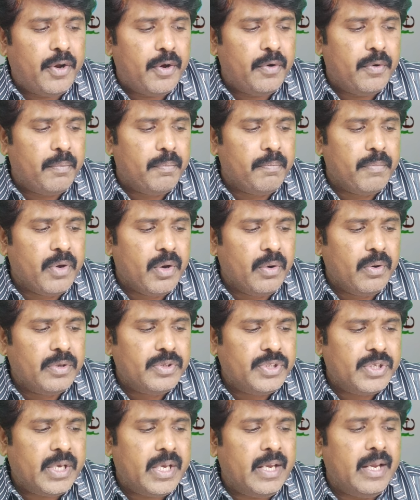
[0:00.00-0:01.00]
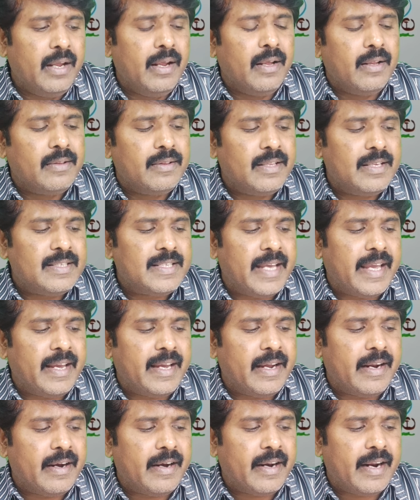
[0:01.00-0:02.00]
to mu g. This I
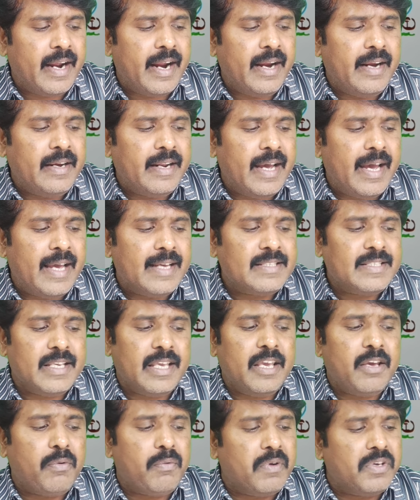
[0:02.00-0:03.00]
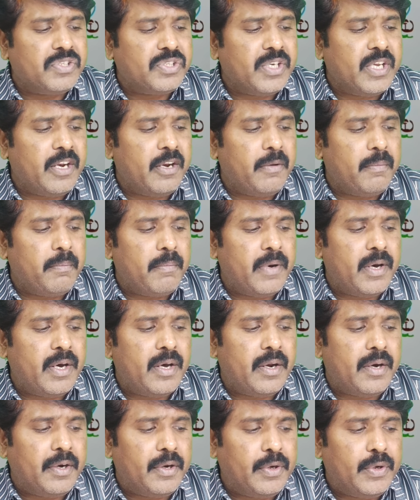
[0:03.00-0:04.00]
can write as equation
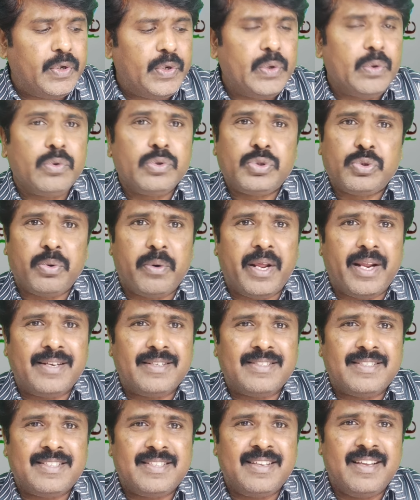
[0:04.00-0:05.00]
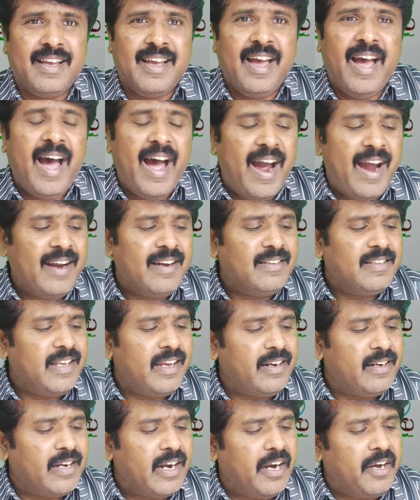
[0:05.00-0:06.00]
number 2 students, and
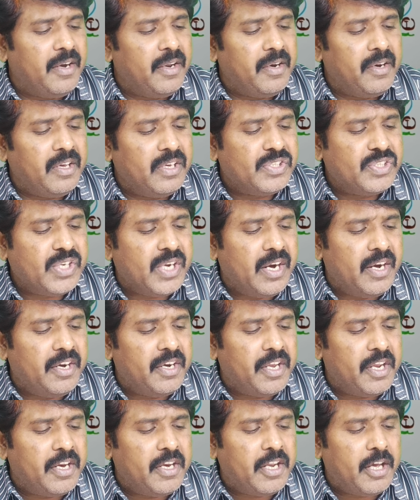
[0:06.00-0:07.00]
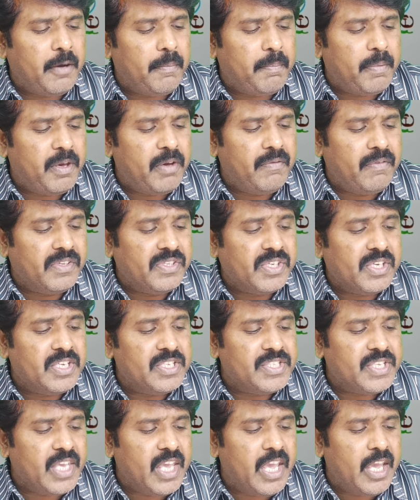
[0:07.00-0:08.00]
then continuation theta p which
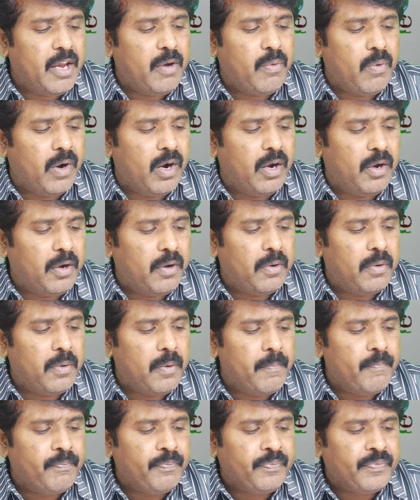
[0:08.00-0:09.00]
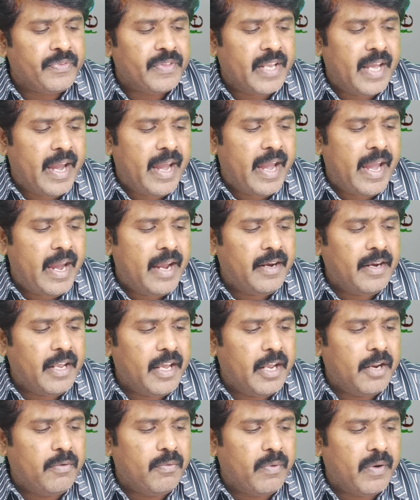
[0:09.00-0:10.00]
is equal to tan
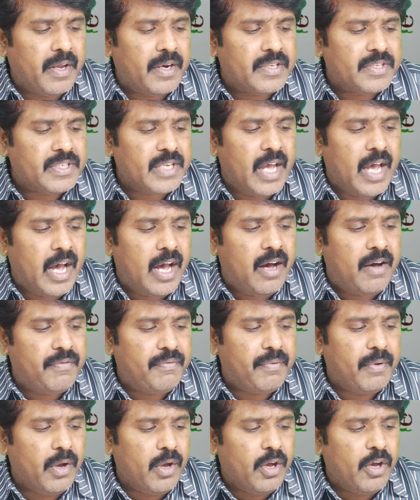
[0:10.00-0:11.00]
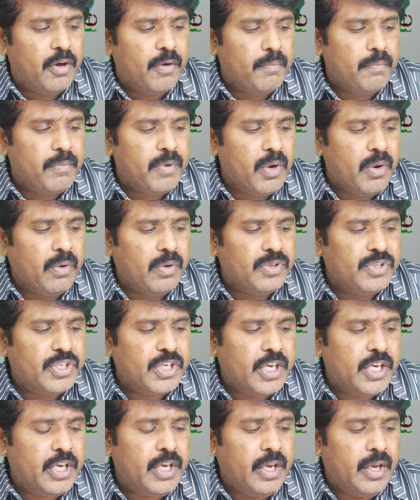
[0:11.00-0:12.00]
inverse of mu
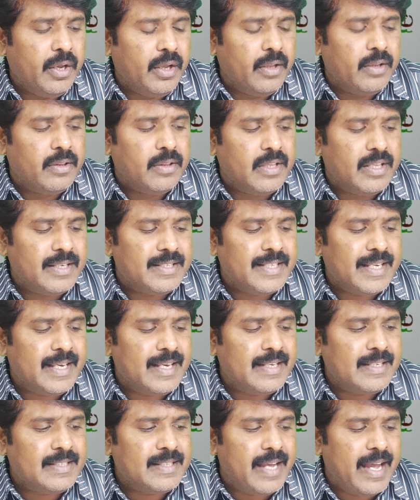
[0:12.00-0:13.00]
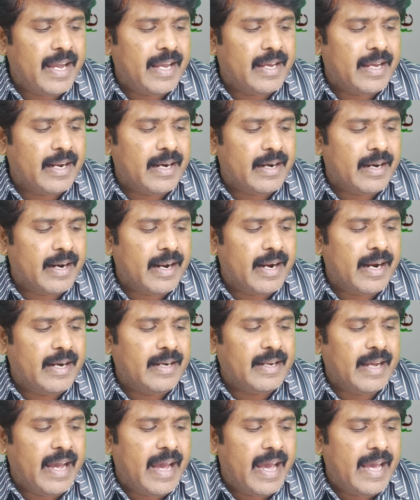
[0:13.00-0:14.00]
g. This is I can
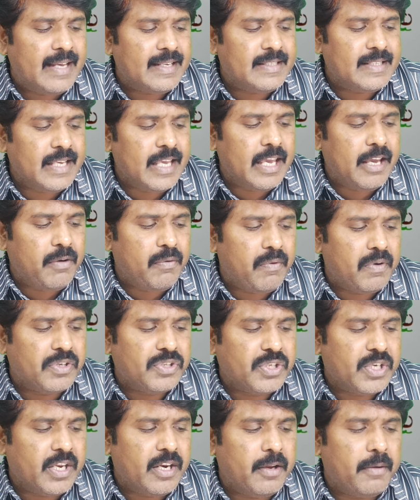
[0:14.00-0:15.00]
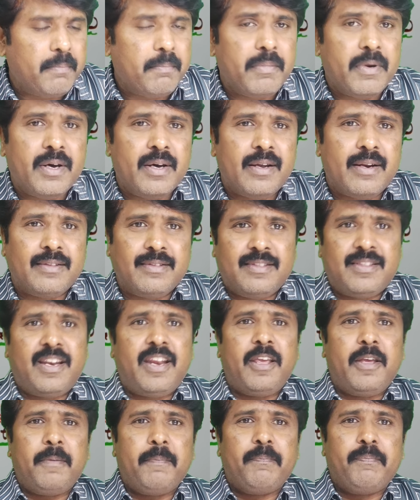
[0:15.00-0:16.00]
write as equation number
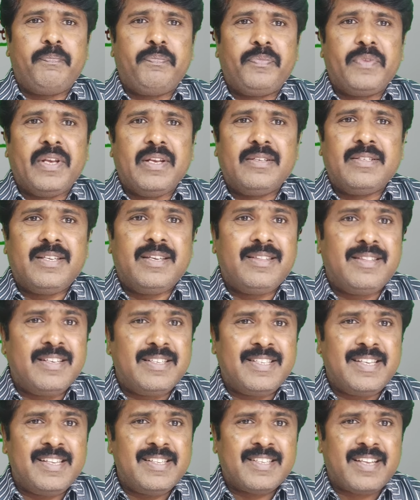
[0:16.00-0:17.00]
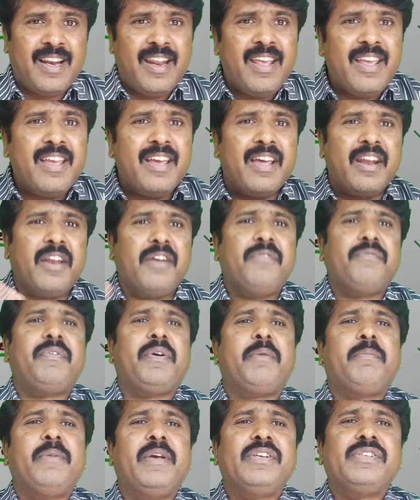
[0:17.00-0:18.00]
3. See, this is clear
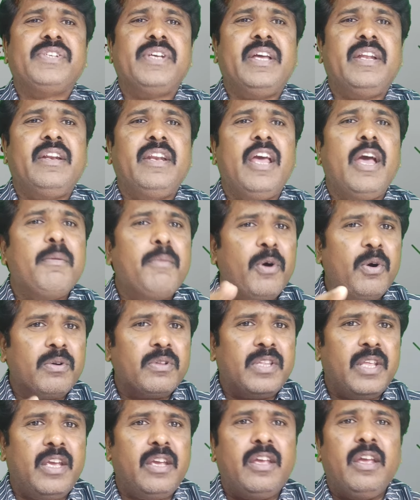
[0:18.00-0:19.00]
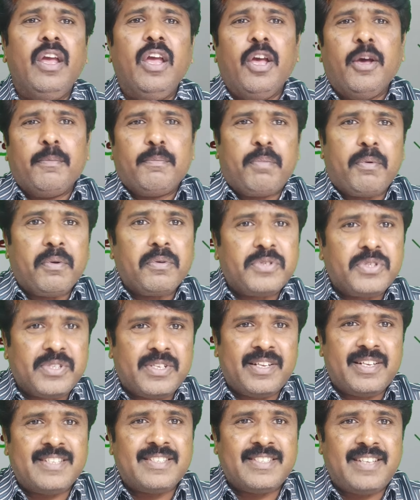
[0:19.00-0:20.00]
information about the
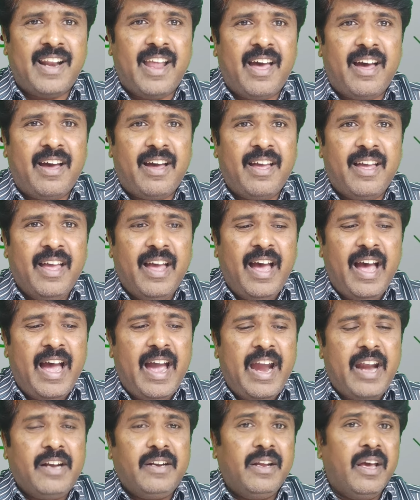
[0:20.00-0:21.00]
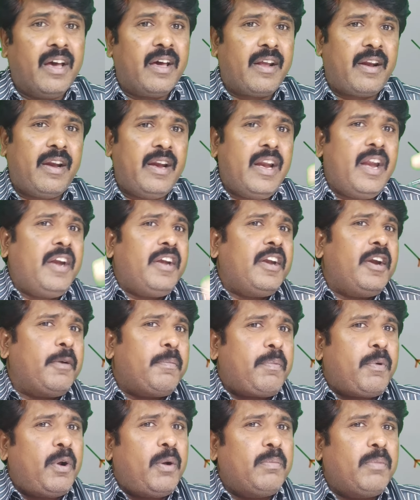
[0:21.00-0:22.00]
Brewster's law, and
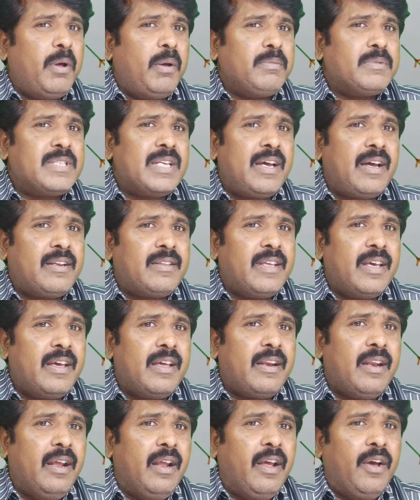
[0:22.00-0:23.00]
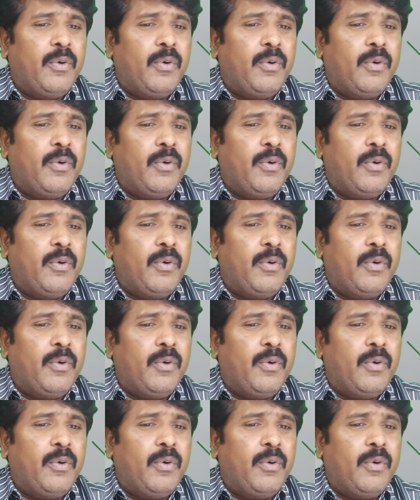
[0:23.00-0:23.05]
related problems are there.